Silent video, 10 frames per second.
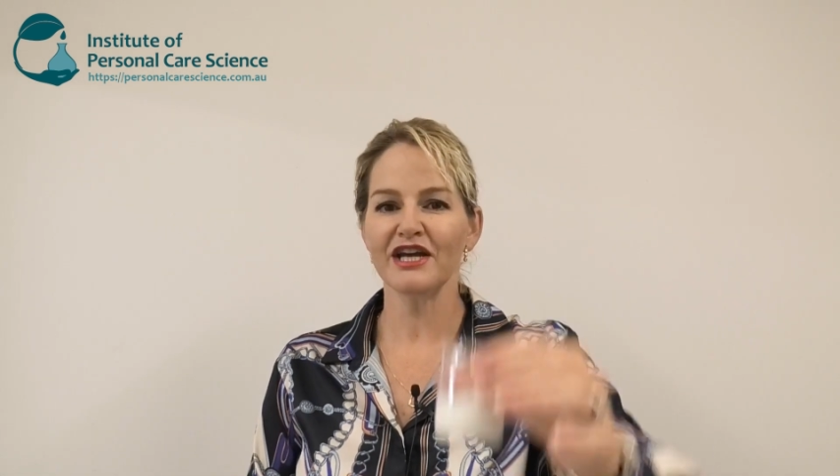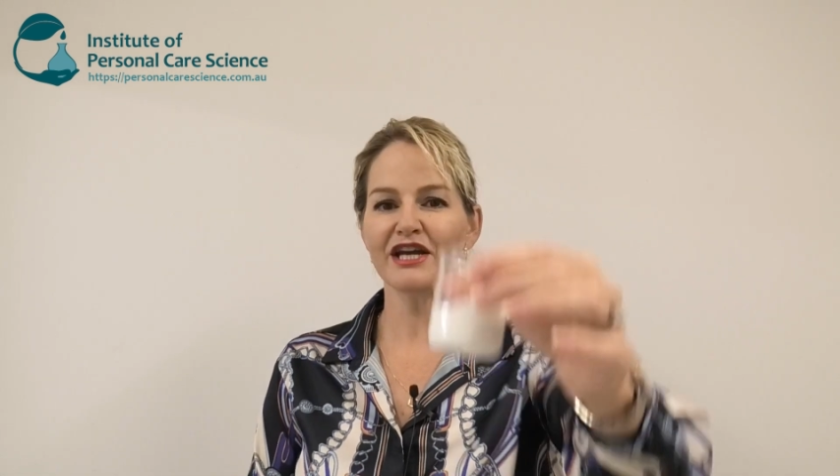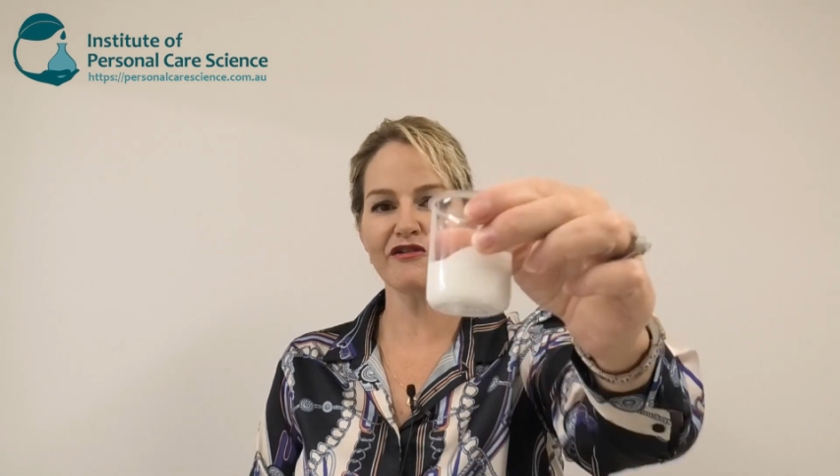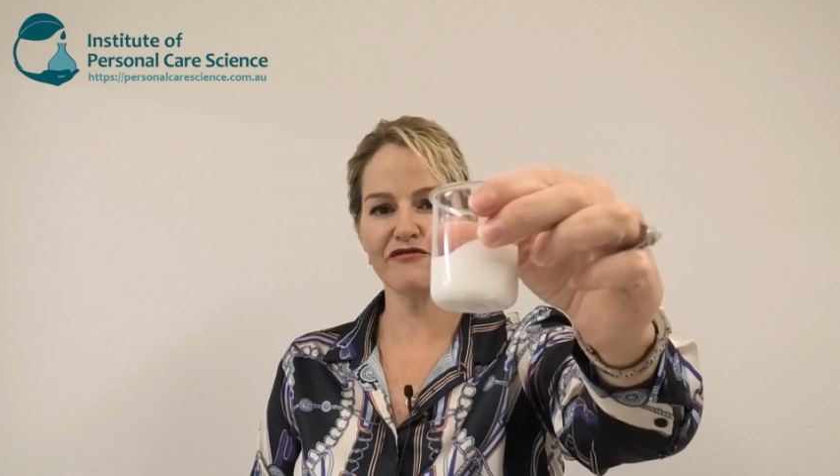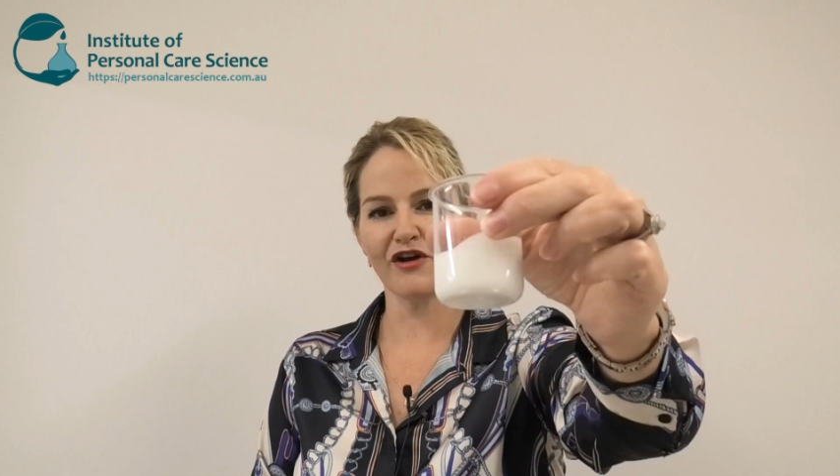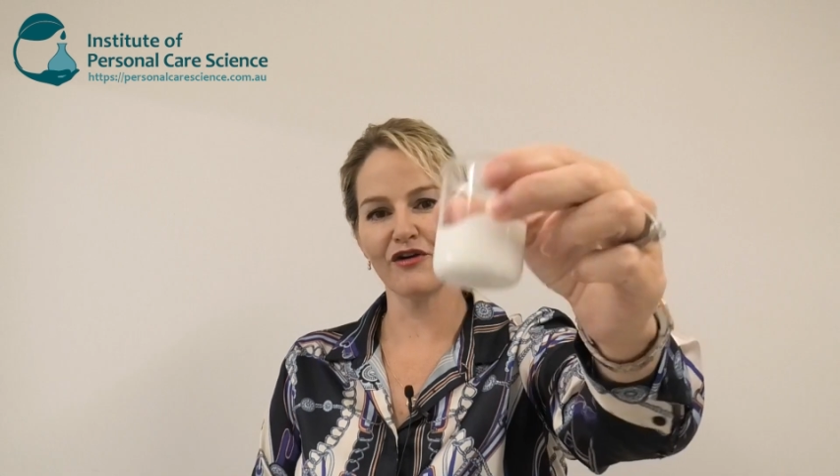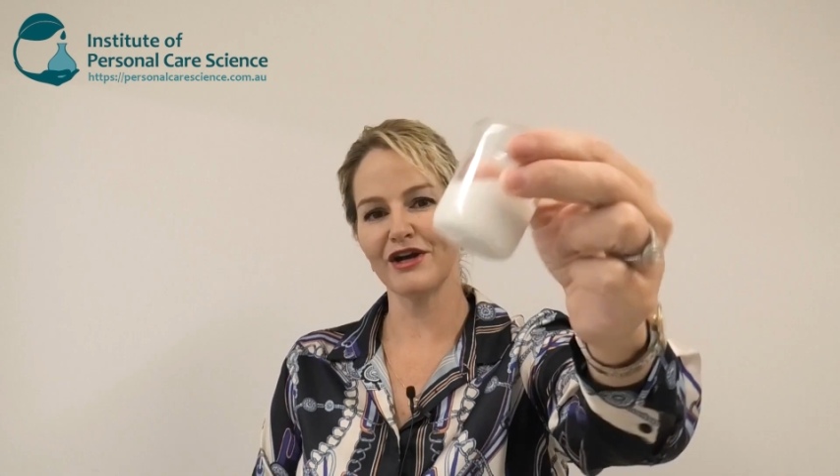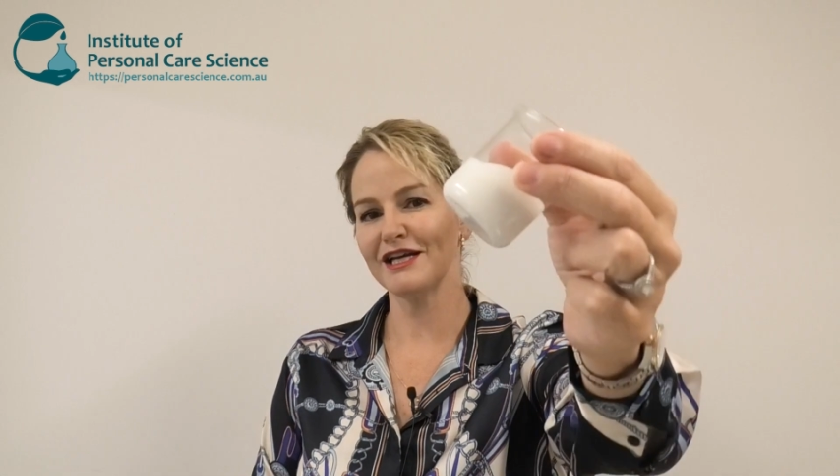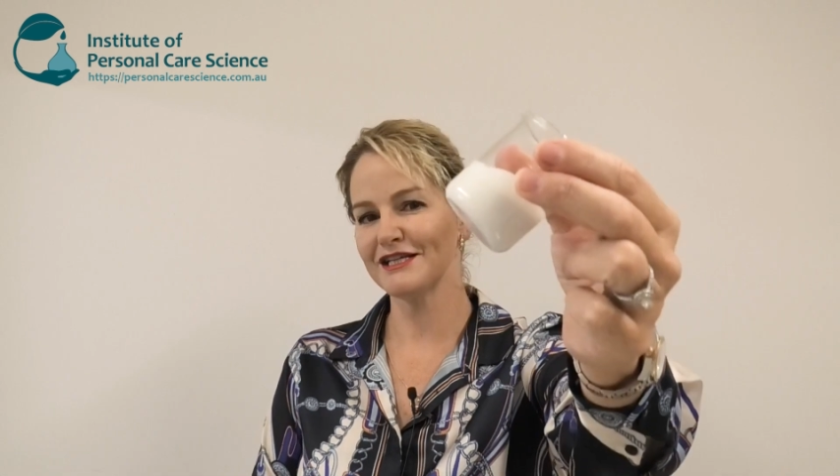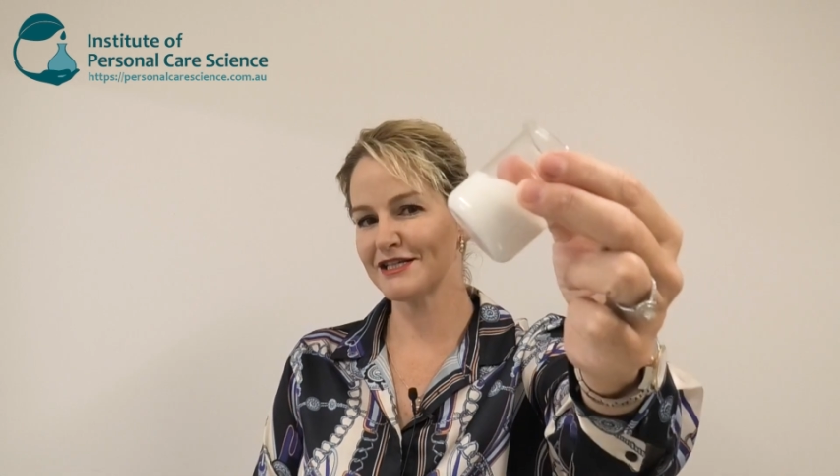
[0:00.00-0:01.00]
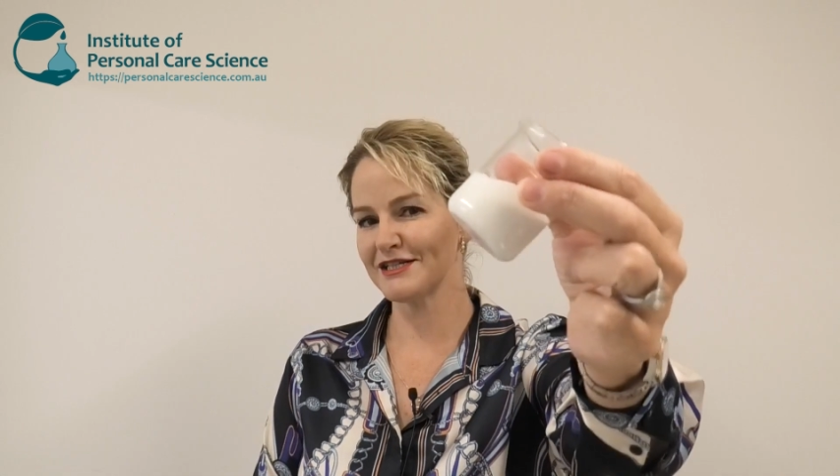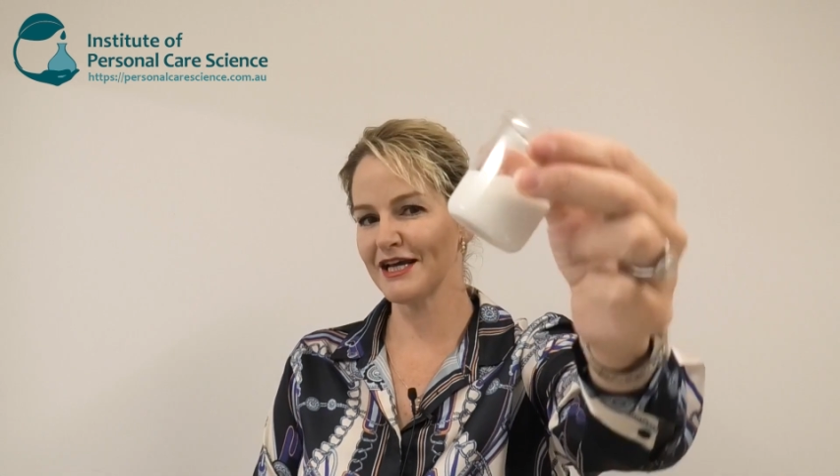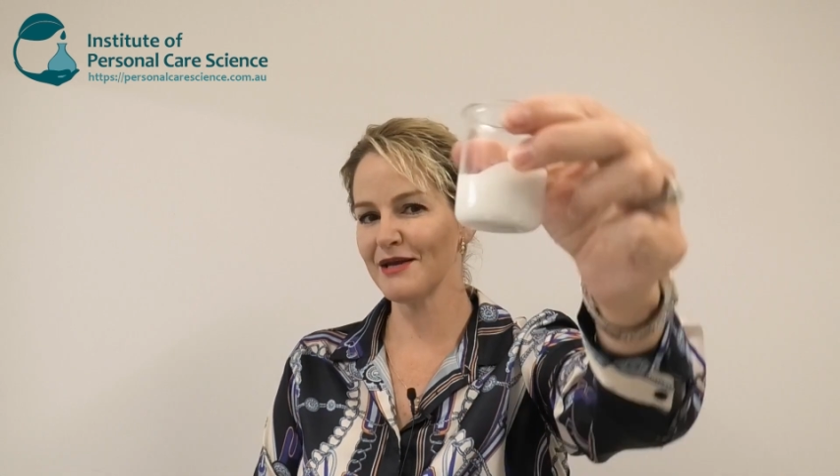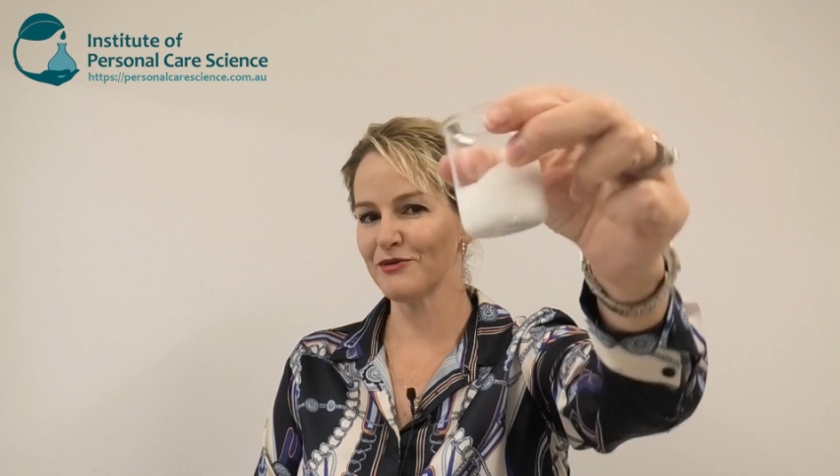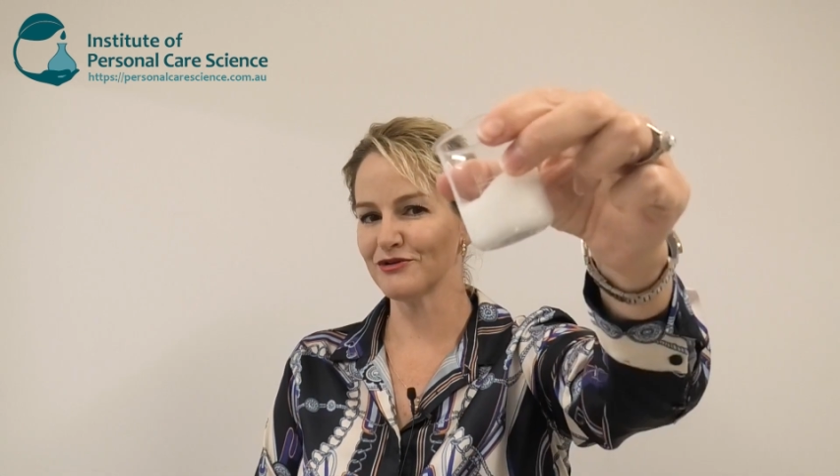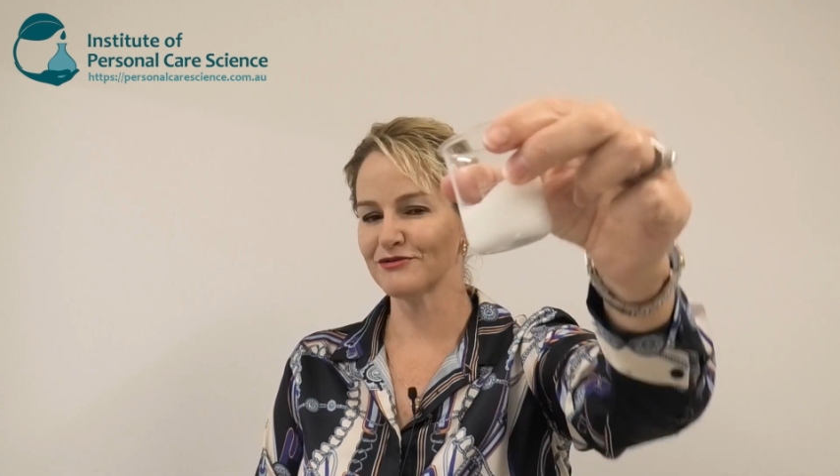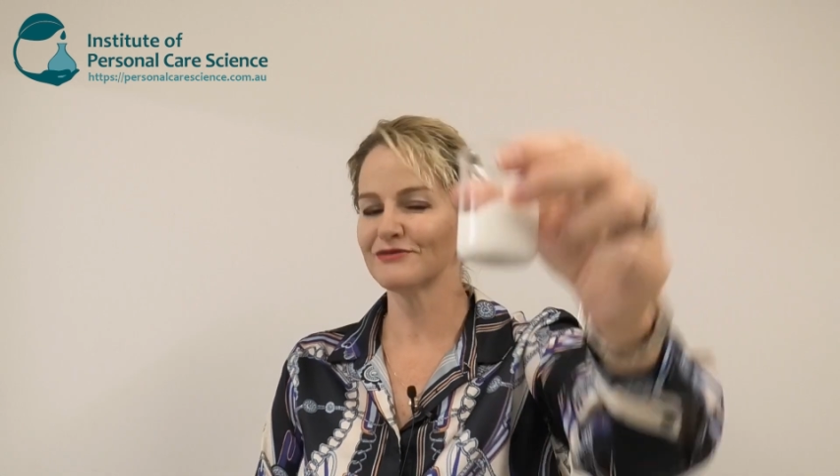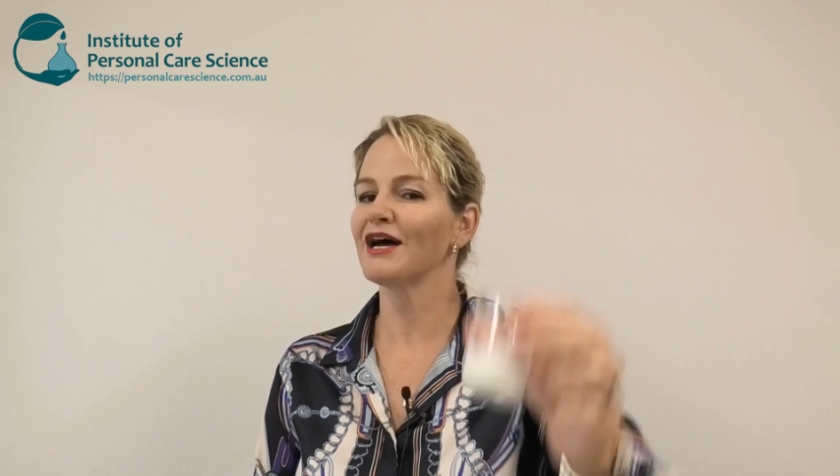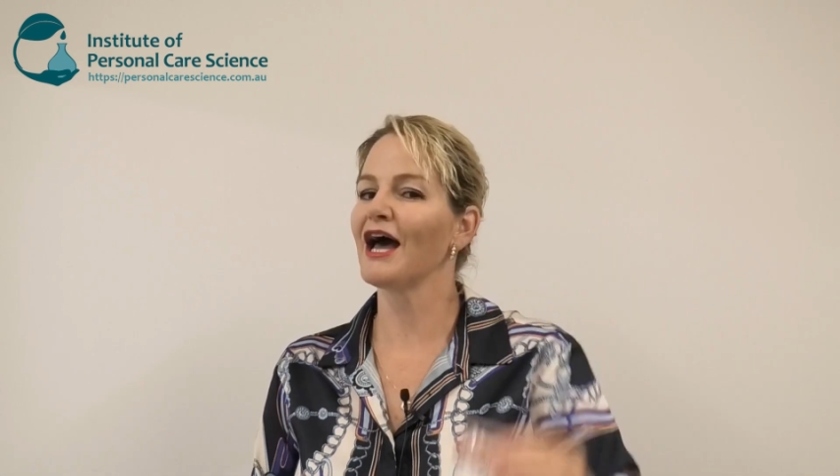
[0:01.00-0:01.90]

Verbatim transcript: in a very stable